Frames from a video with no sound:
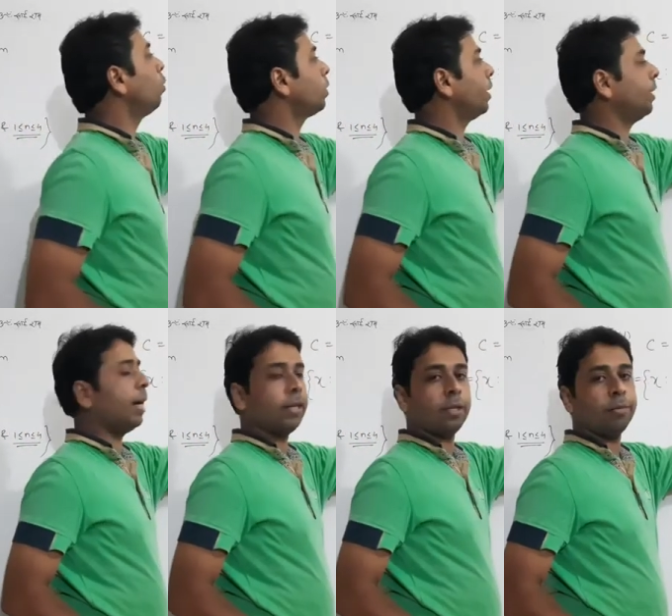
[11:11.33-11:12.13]
write
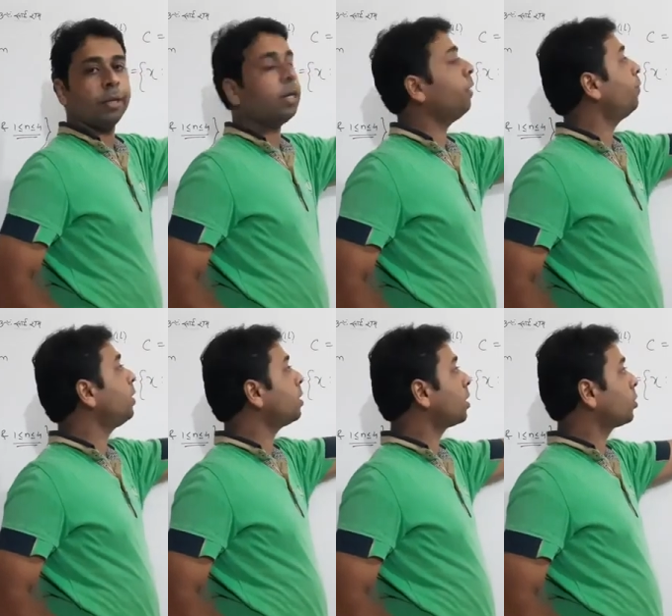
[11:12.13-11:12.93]
that, but if it
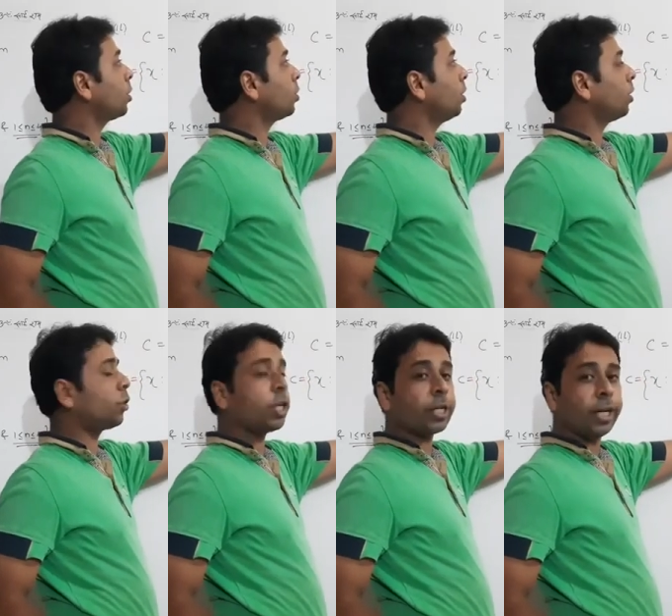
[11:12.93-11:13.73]
is
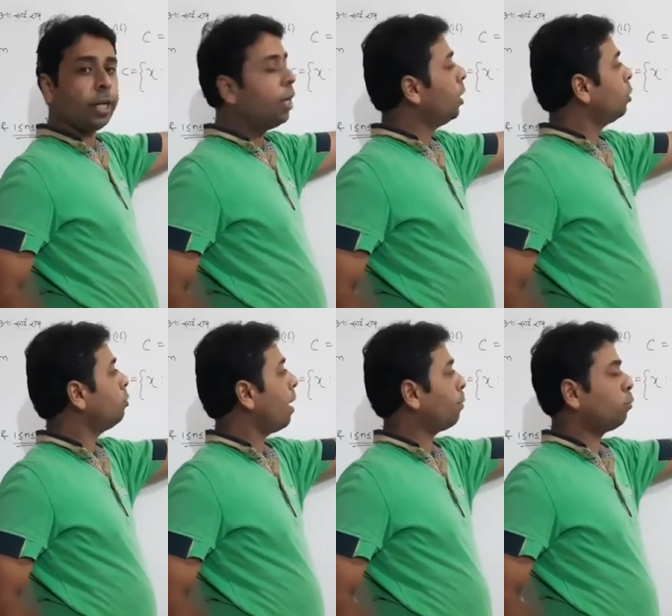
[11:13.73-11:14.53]
restricted, you
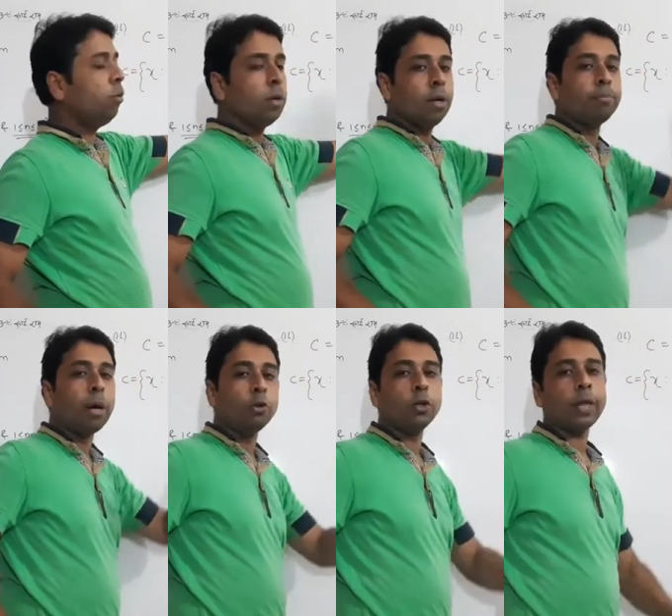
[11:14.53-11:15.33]
have to
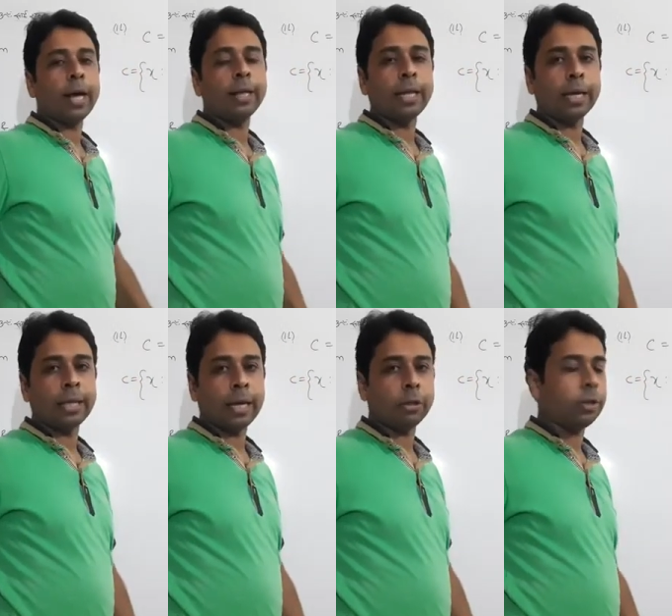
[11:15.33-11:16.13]
bound your n like
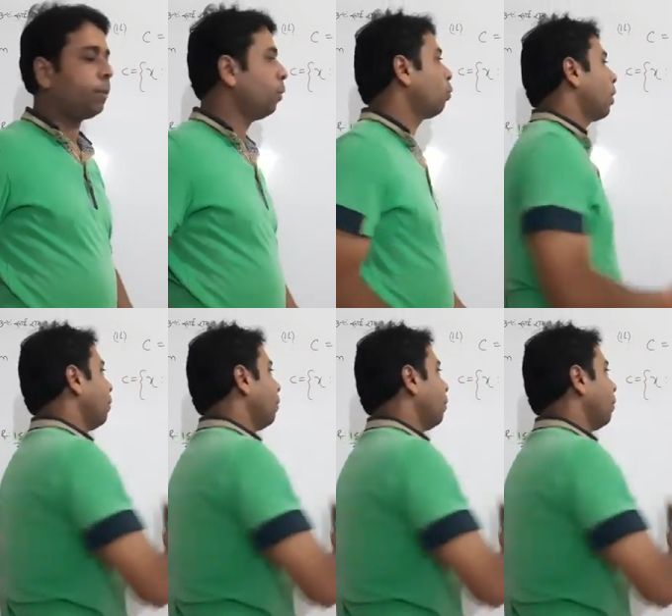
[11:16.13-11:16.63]
that. Okay,